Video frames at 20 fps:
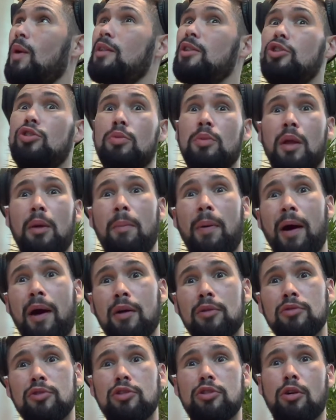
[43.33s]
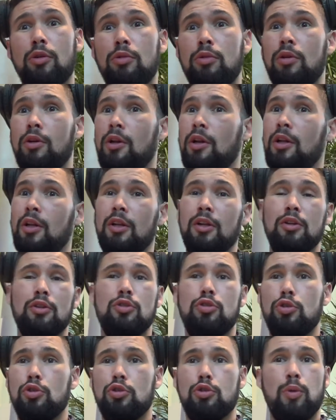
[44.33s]
something pounds, so
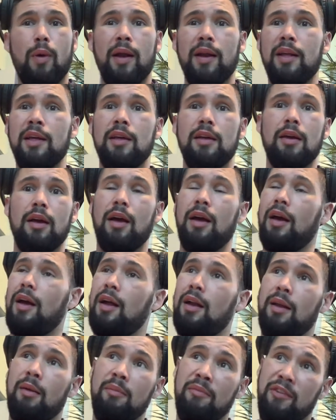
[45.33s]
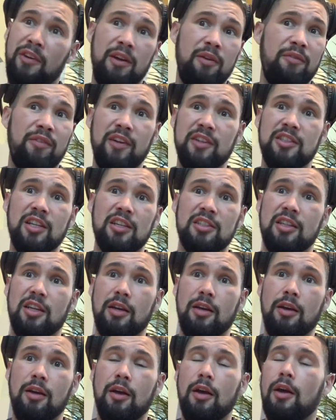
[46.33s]
220, and I'm feeling fantastic.